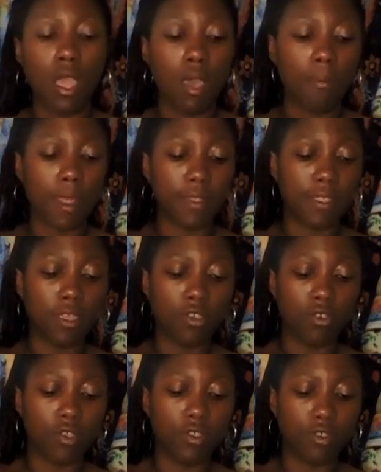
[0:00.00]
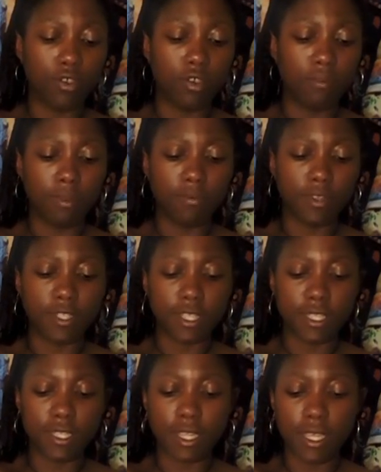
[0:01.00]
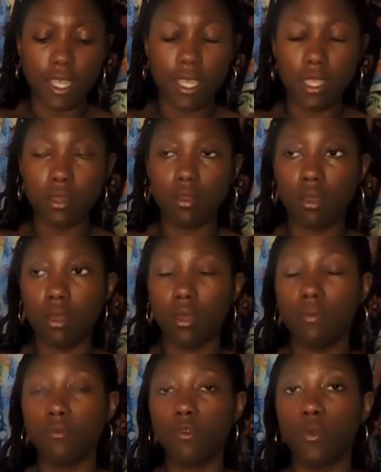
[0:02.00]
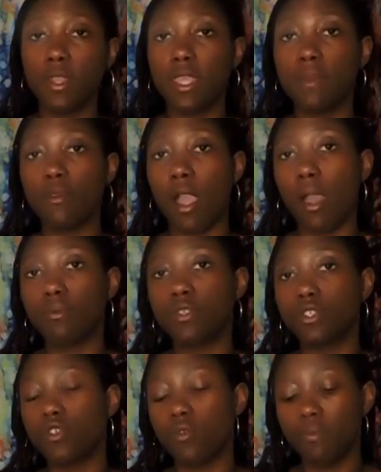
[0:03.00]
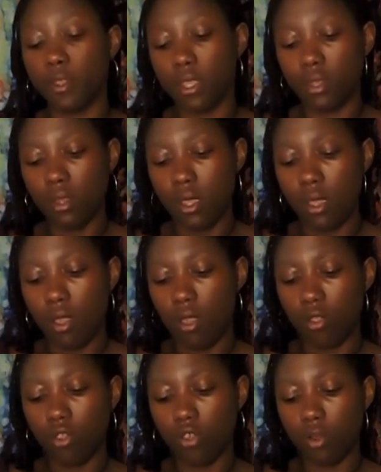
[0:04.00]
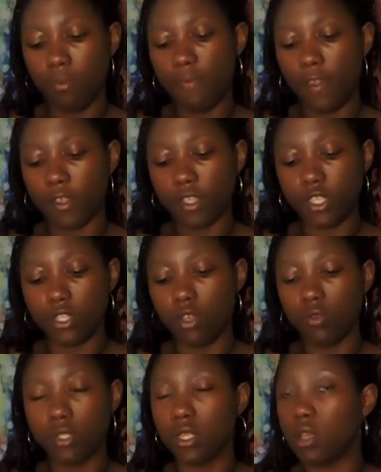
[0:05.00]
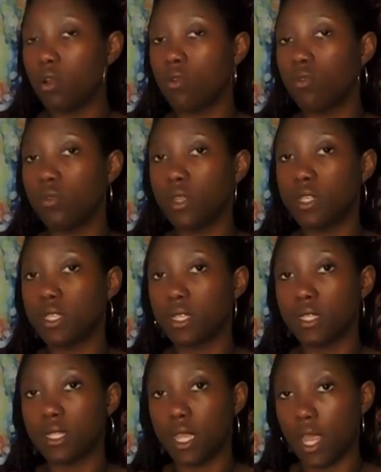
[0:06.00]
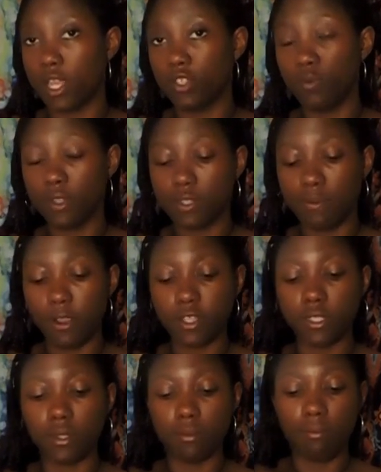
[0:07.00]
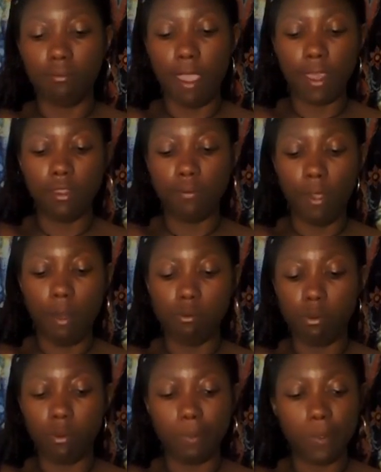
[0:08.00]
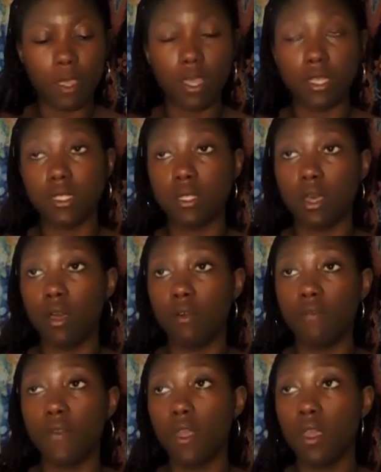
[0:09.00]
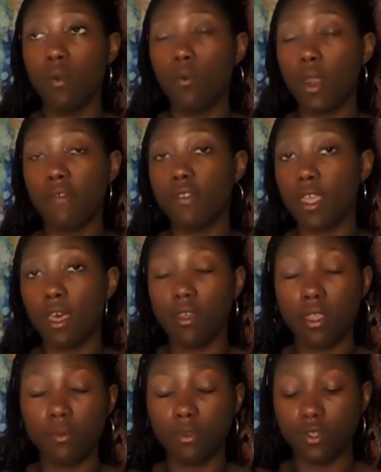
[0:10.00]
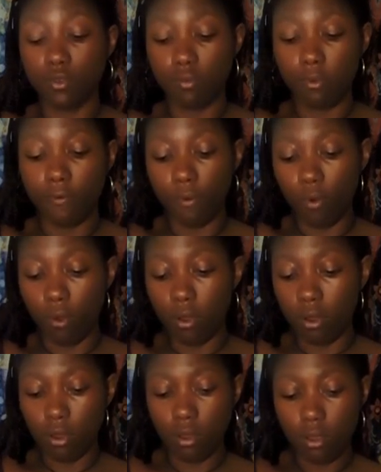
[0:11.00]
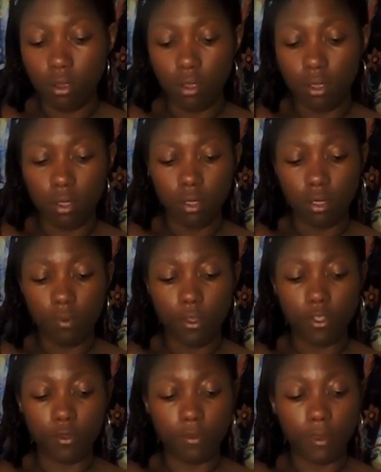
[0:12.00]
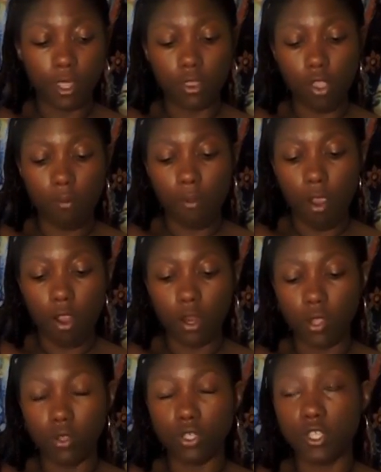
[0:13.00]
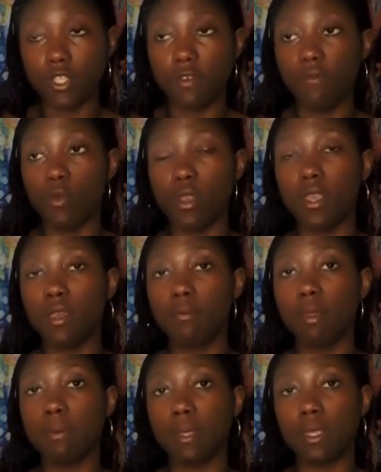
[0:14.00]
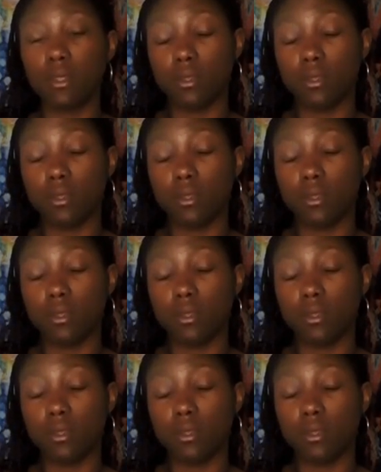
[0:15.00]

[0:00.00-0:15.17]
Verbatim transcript: But I think you're either going to be resisting it, you're going to keep your options open, you're going to be very slow to go into this connection with this person, mainly probably because of whatever the hell they were doing before, whether it be a third party or just avoiding commitment,